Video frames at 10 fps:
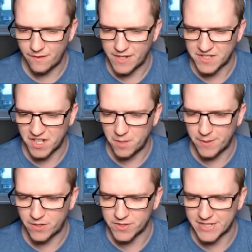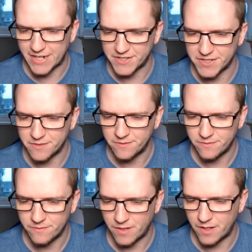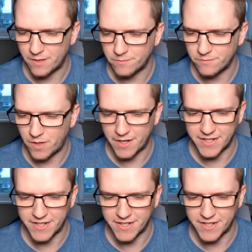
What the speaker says: It's going to be Costanza. I